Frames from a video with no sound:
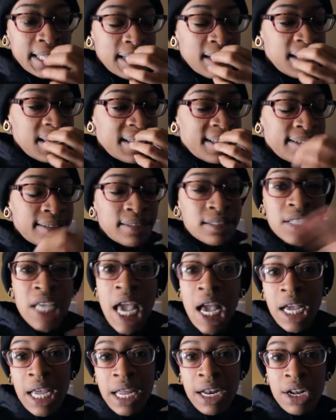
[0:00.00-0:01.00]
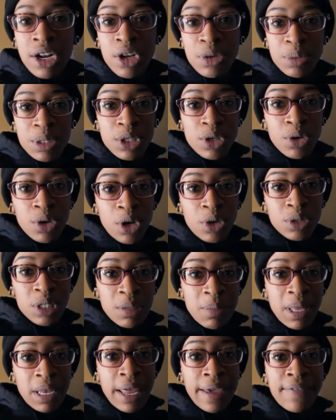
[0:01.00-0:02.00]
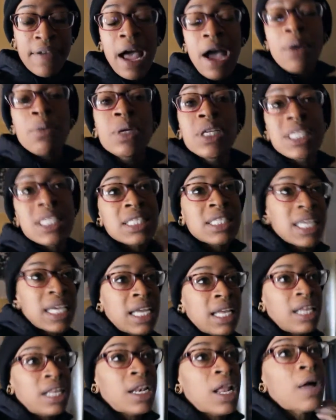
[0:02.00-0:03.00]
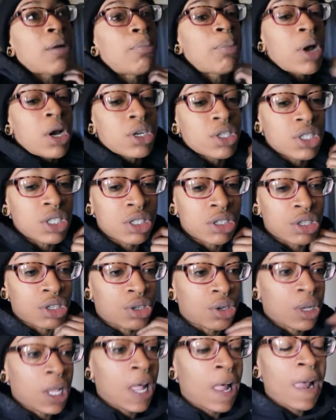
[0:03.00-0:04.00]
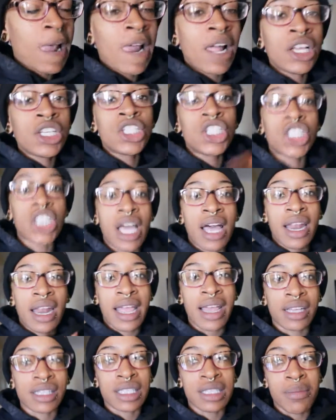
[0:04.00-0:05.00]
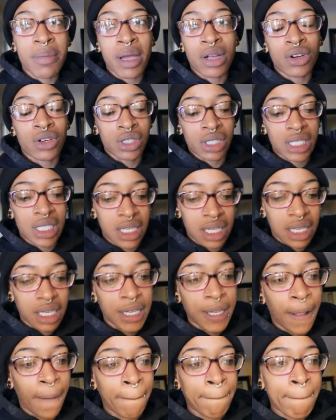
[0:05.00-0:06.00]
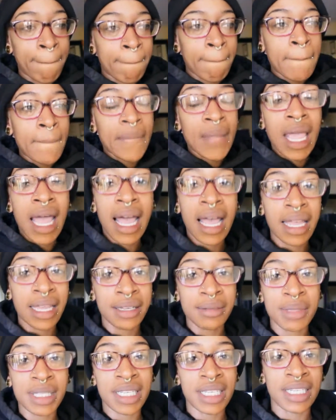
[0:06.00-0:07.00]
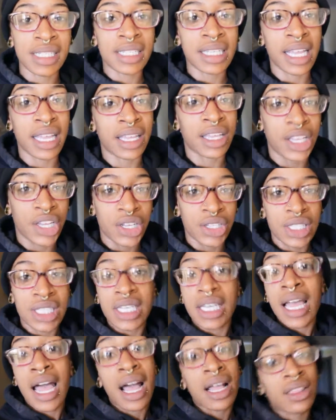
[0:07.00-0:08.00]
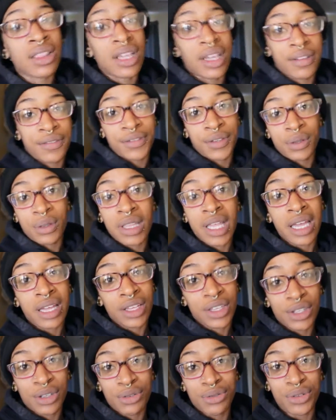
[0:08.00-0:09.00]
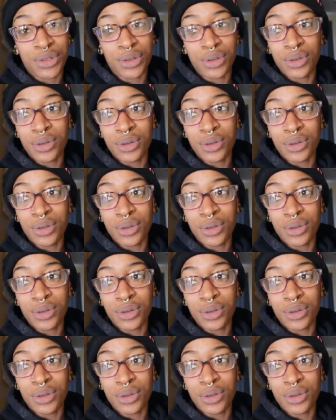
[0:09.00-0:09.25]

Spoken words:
then y'all kind of know what's going on to my life. I want to send a personal shout out to my girl Tia. I am Tia Danielle. Tia, I love you. Thank you.